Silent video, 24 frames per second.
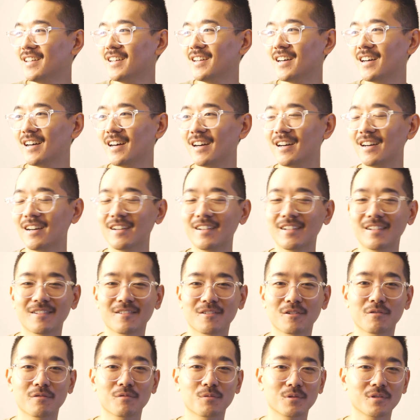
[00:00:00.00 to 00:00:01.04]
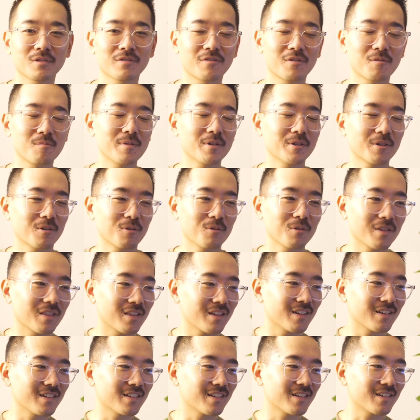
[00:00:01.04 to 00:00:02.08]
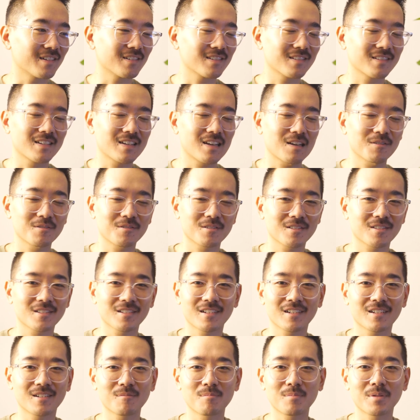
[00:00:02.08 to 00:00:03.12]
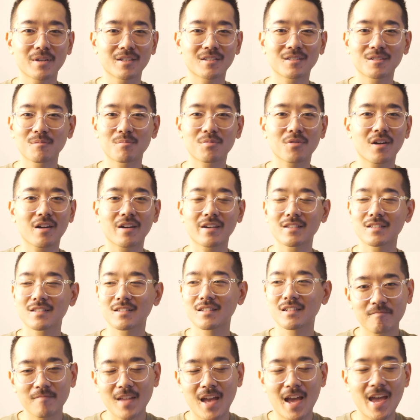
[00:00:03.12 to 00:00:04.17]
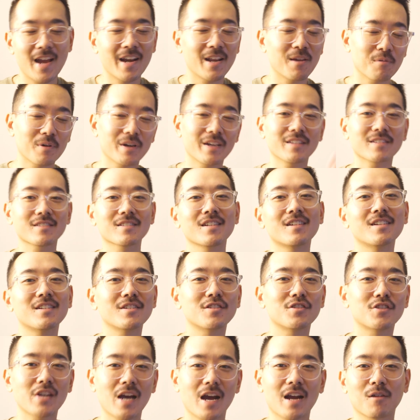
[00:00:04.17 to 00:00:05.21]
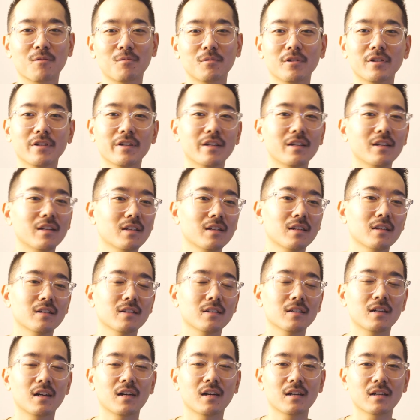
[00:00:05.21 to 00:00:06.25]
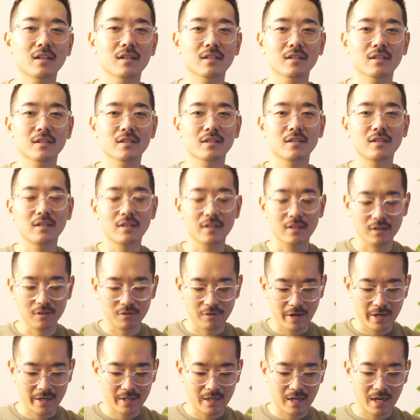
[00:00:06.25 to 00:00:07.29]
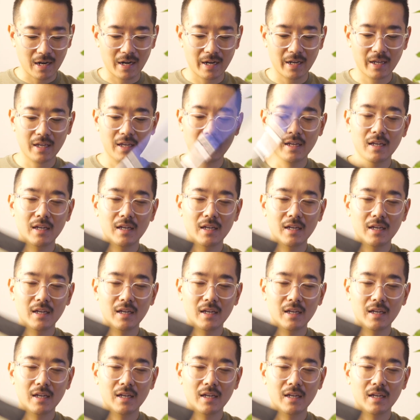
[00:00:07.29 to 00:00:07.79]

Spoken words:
Or was familiar with it, and that was just like a big surprise. Anyways, Jack Wood, great guy.